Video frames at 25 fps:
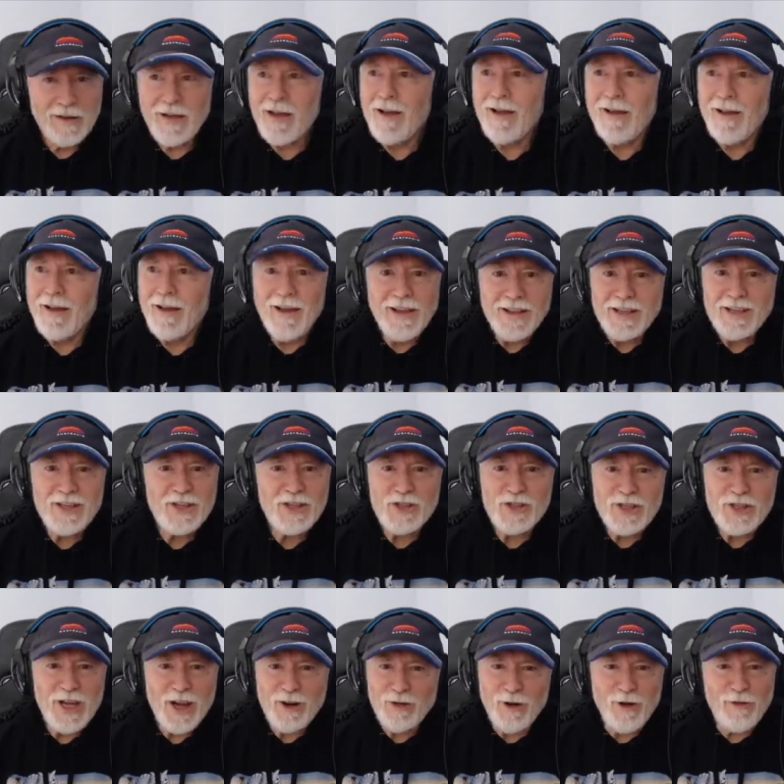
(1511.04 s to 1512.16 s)
this is
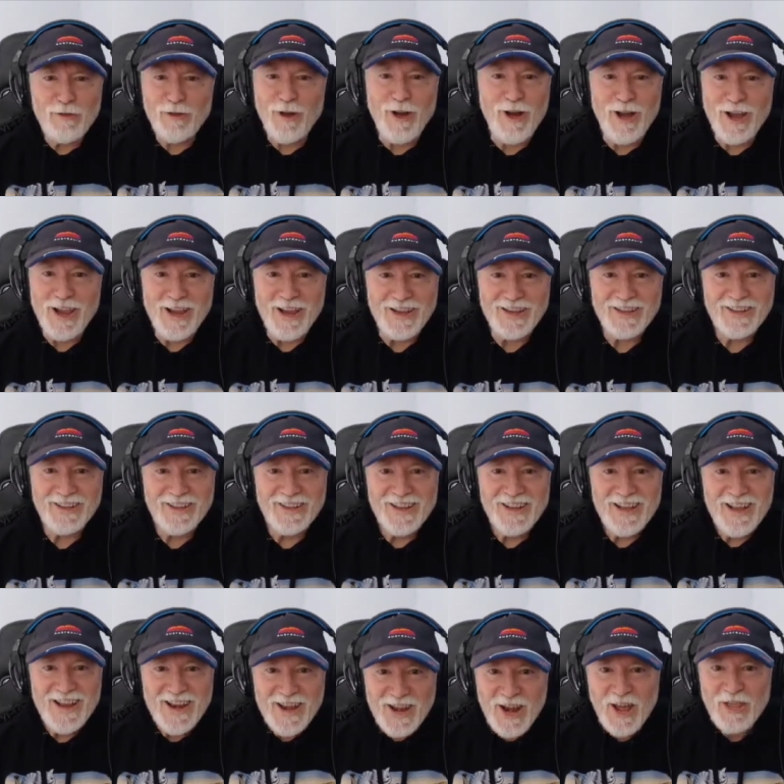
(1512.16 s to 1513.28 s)
terrifying
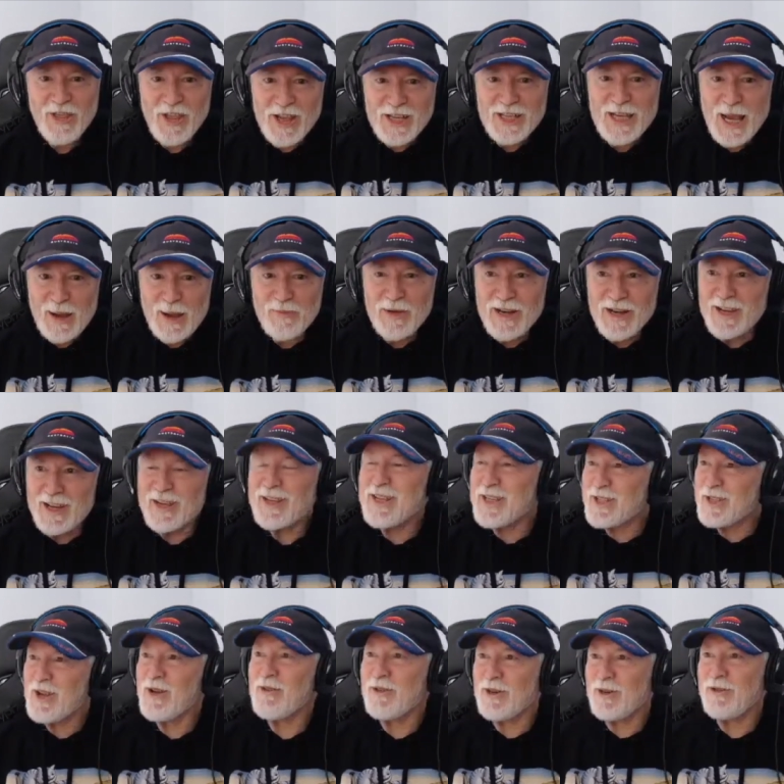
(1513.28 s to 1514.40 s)
nothing's happening and
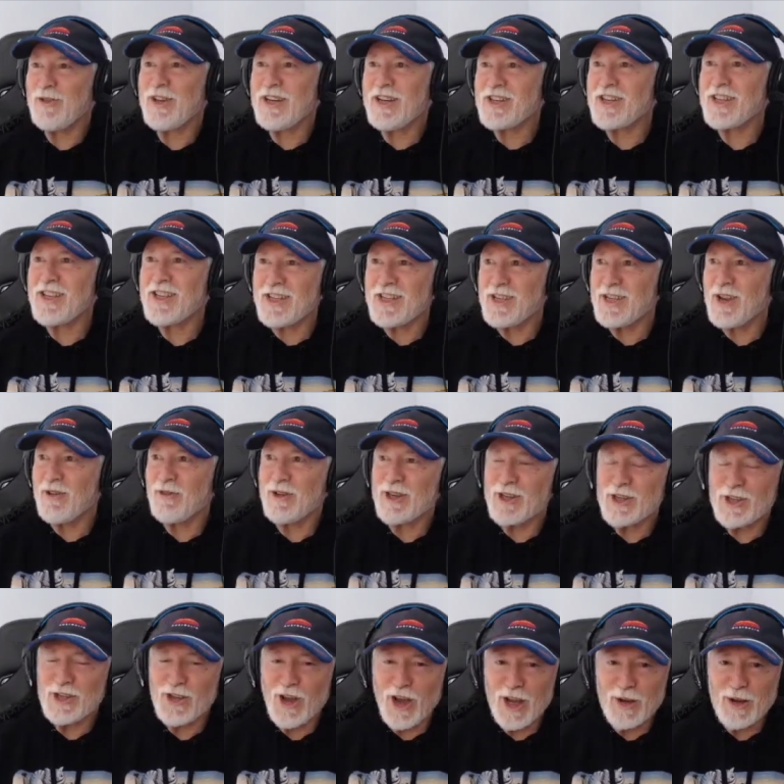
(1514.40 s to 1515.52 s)
there's no adventure, there's no
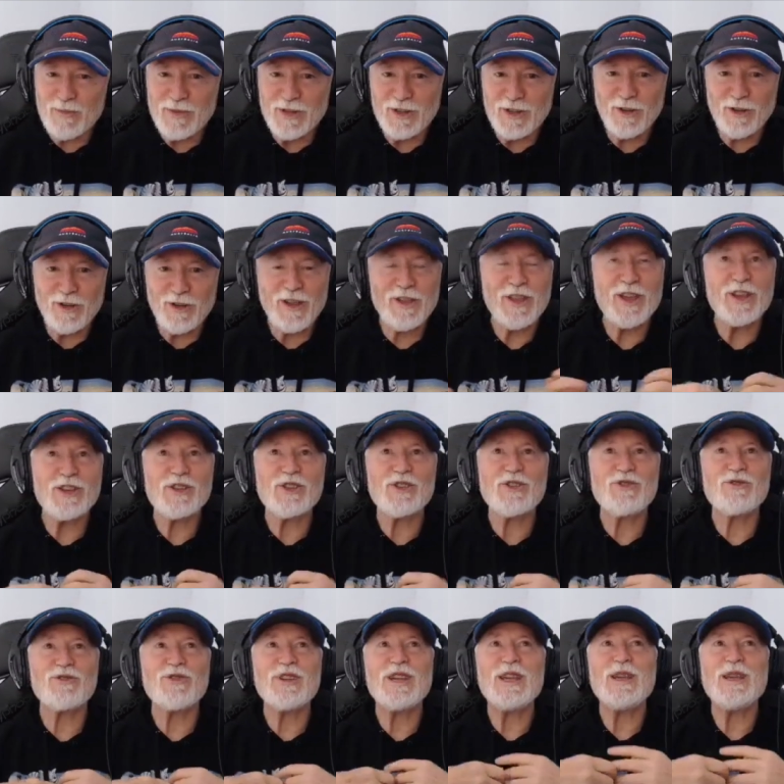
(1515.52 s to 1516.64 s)
excitement. All of those
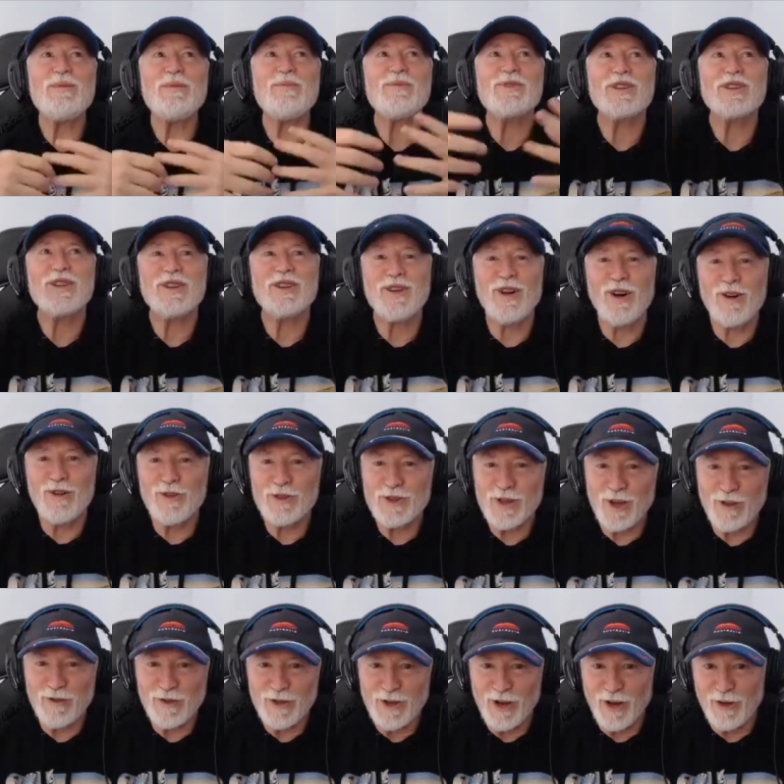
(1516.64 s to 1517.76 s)
dreams and goals
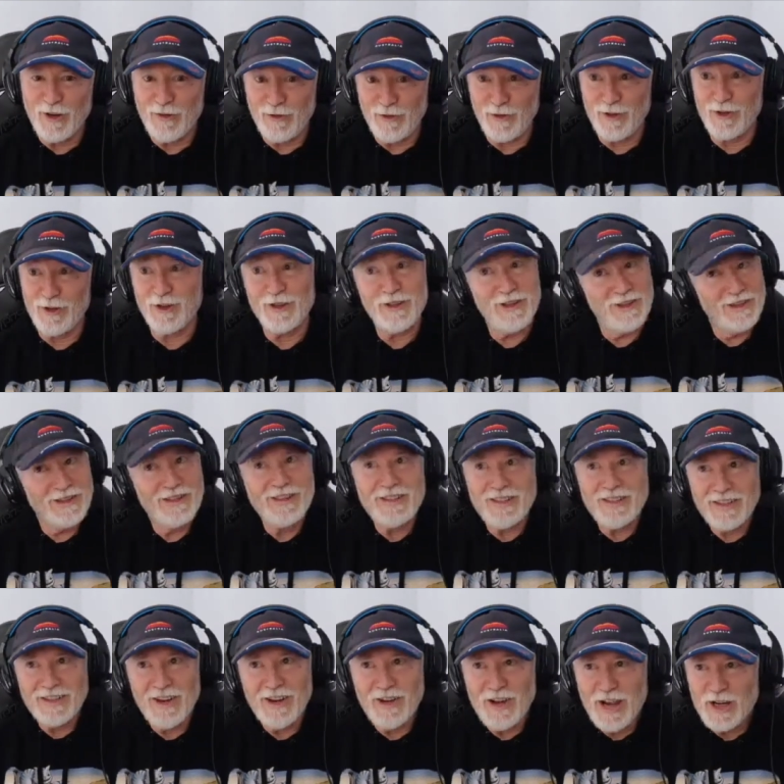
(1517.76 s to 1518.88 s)
I've got for,
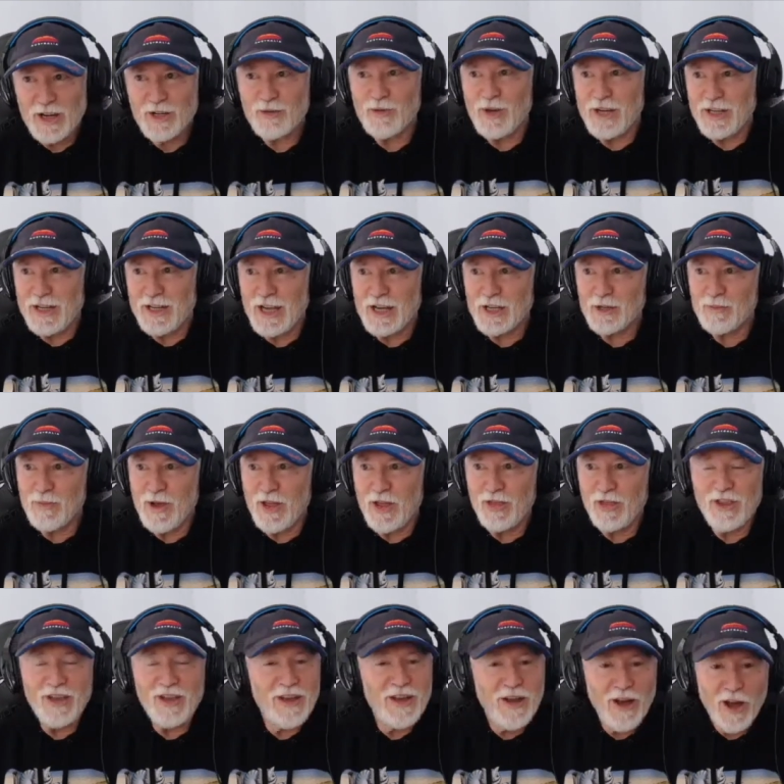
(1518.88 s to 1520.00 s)
you know, next week, next month,
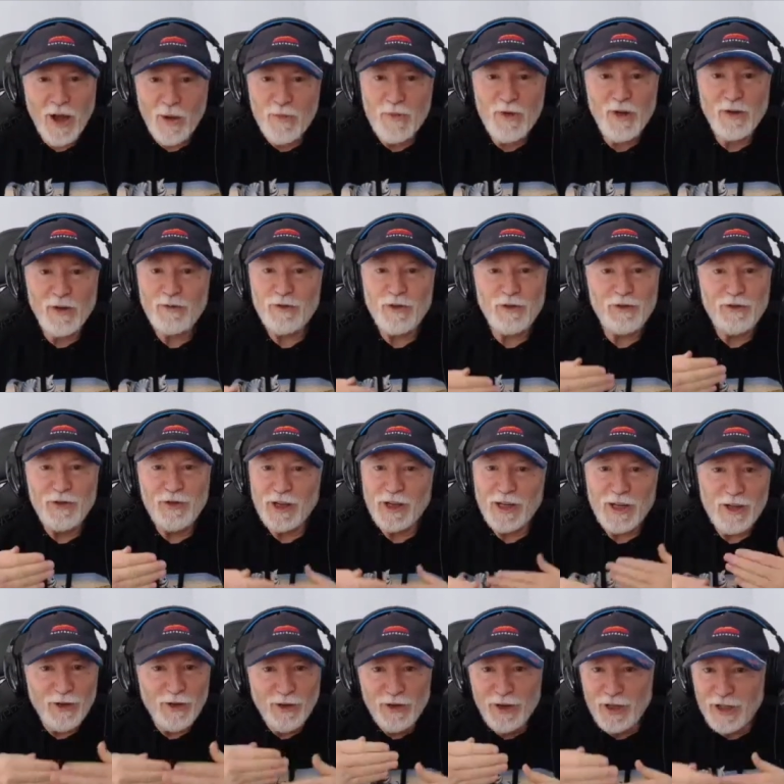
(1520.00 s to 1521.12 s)
I'm not
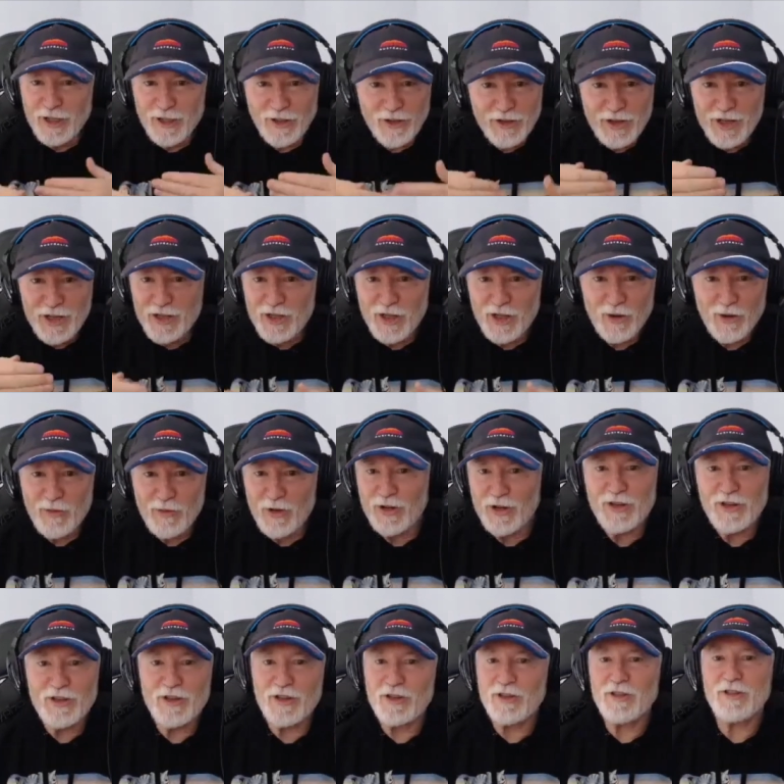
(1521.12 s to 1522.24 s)
fulfilling all the little things that I
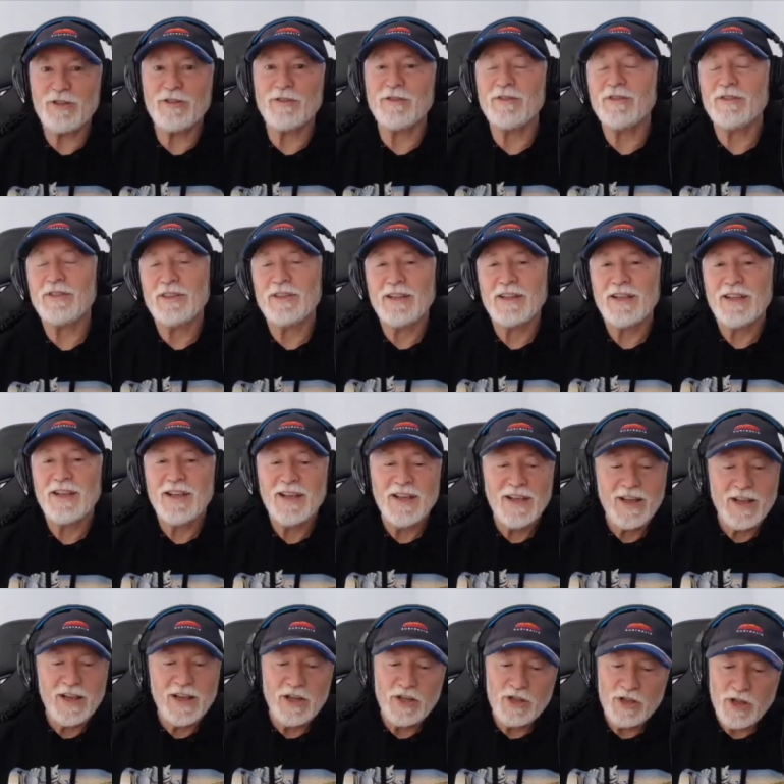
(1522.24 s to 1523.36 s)
wanted to do.
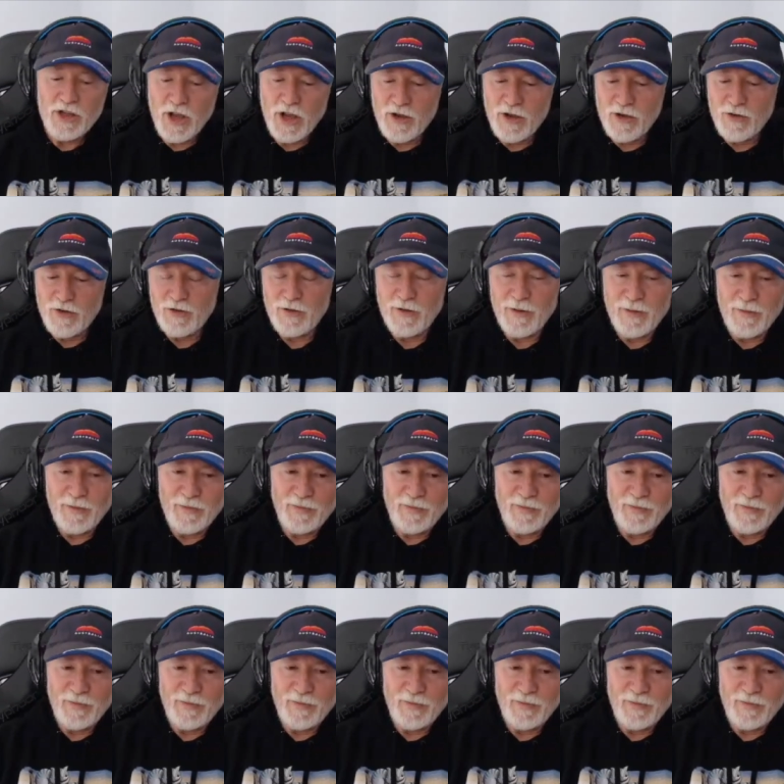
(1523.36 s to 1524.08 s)
So